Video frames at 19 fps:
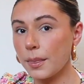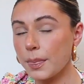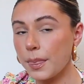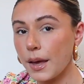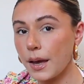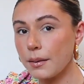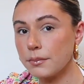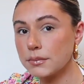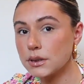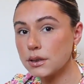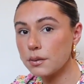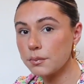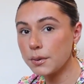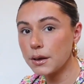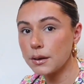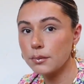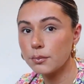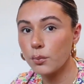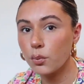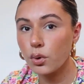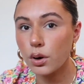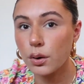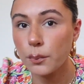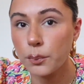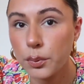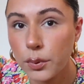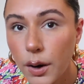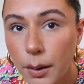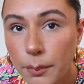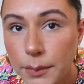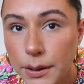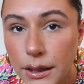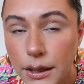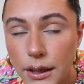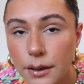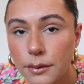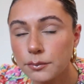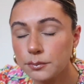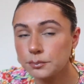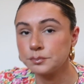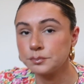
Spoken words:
them to be more prominent.